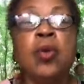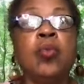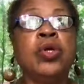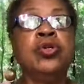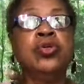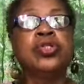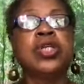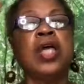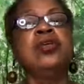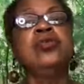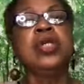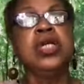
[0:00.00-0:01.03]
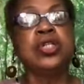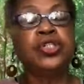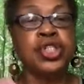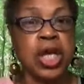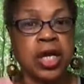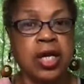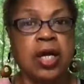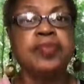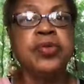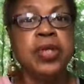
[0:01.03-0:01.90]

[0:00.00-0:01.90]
When you say you need a checkup,